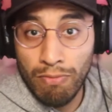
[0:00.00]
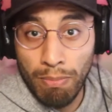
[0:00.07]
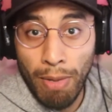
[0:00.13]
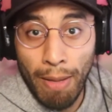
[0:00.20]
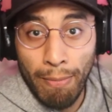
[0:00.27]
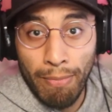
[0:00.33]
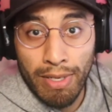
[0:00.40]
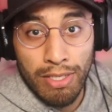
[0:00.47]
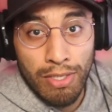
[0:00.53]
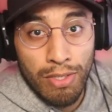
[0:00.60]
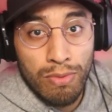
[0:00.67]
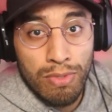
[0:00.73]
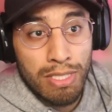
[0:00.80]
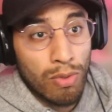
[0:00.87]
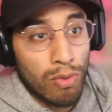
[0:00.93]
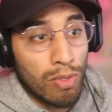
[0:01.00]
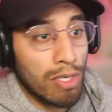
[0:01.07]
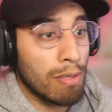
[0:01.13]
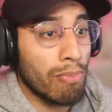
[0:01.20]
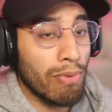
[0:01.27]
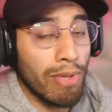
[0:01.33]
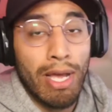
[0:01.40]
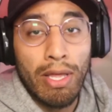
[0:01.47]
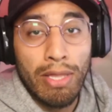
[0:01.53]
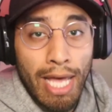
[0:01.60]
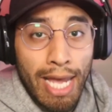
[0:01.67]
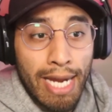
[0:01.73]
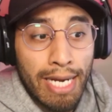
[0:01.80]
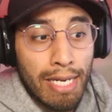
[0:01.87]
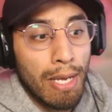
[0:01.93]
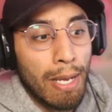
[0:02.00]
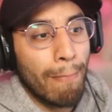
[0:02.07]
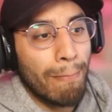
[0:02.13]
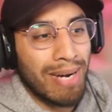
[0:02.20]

for public use in order to play online.